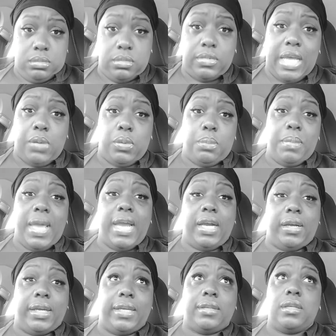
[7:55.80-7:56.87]
they were
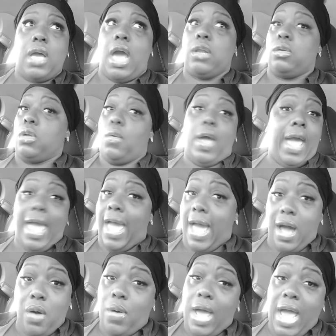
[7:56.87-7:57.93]
married. I don't know
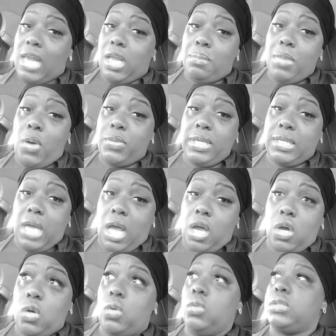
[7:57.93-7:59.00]
how alimony
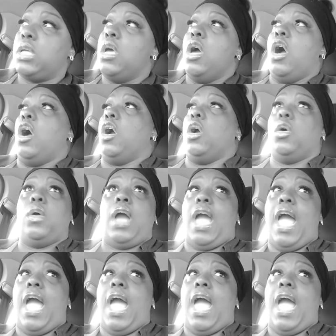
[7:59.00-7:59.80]
goes or